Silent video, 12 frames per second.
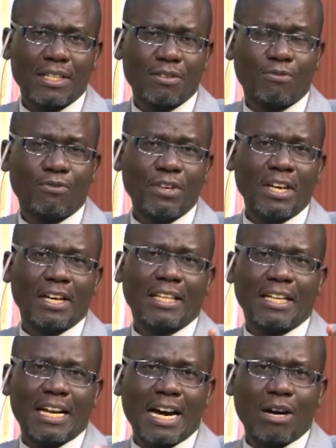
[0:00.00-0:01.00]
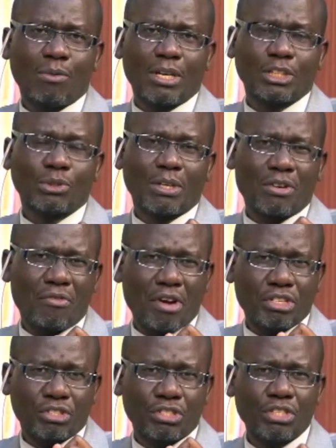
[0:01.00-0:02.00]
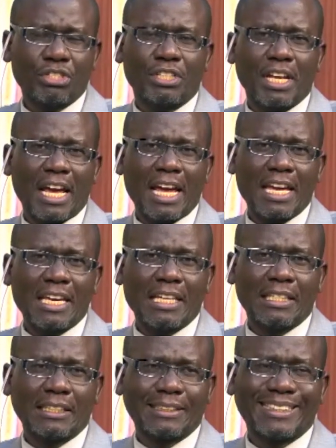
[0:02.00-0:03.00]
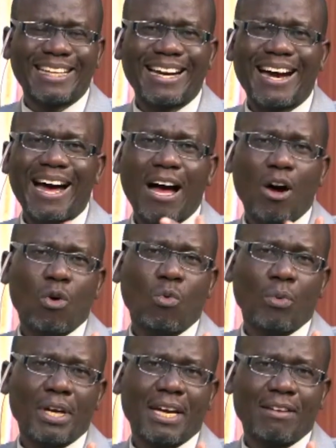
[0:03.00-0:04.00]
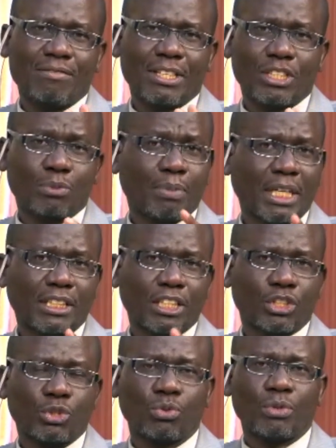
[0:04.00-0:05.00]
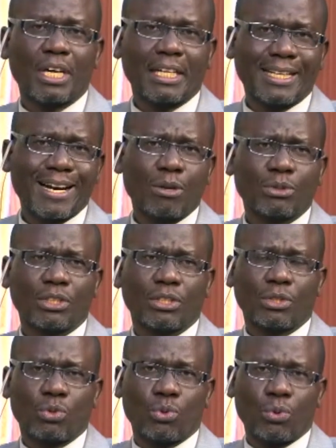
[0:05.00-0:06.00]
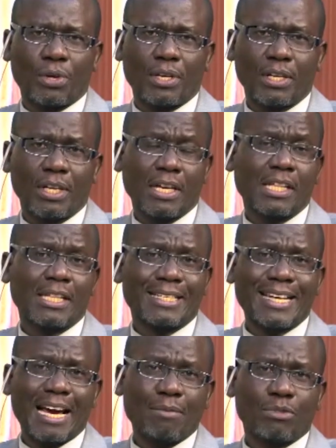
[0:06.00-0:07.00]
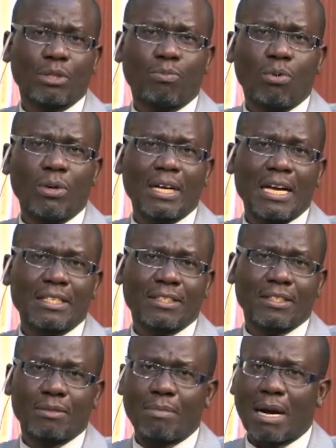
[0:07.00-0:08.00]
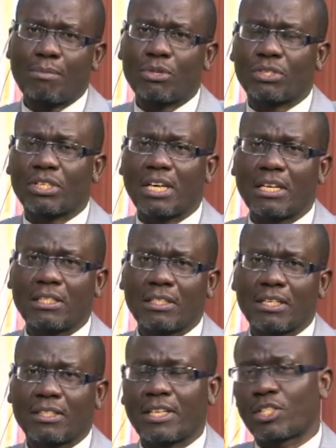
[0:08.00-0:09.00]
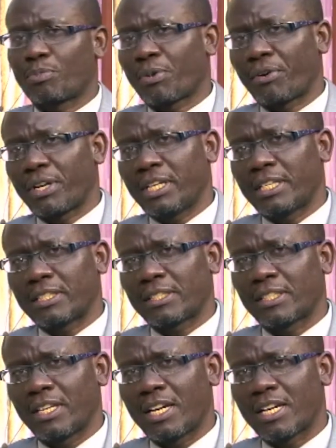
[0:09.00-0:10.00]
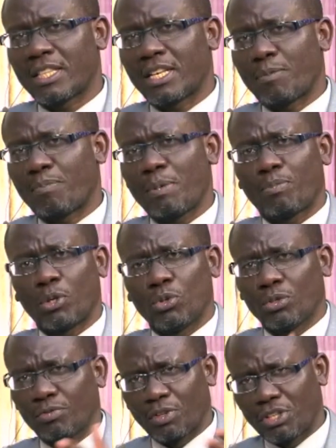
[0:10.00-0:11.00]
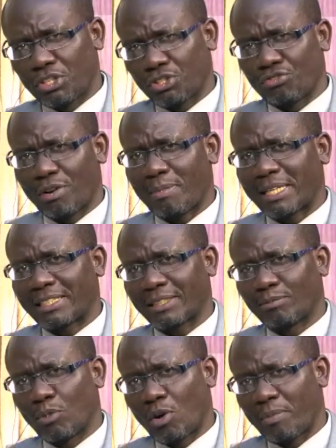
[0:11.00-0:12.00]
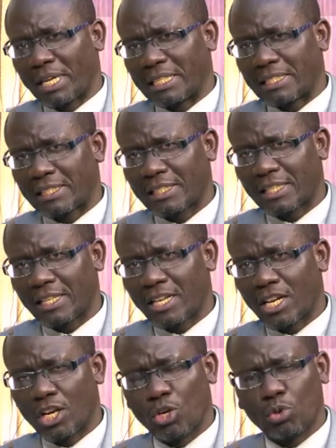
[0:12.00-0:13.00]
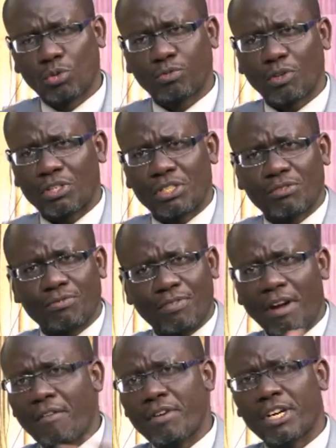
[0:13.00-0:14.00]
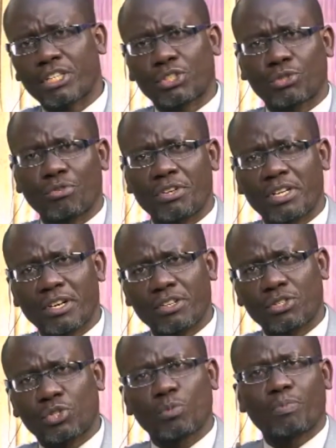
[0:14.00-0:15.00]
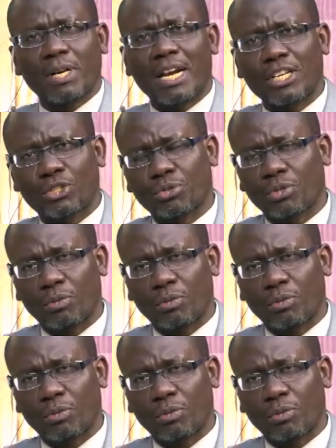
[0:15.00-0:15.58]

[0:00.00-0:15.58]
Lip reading: The fear that I want to address this day is how we have expected to encounter the Lord. The times upon us, as the Bible says, are such perilous that people look for these dramatic moments, look for these very extraordinary supernatural